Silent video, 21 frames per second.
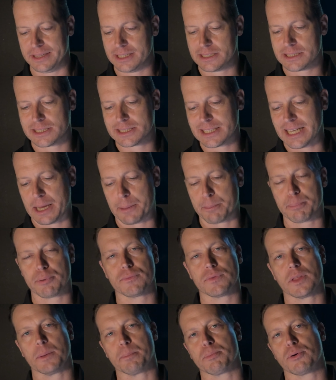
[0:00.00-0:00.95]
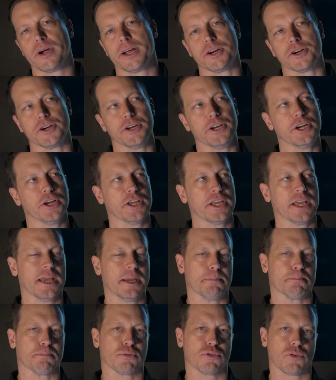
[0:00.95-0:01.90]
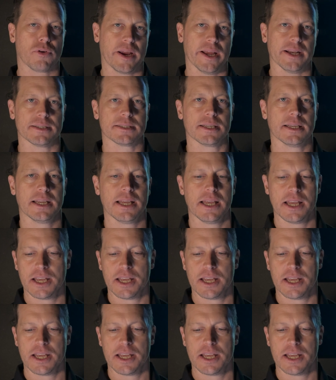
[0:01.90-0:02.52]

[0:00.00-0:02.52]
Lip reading: This is like the printer. You know, you hit print.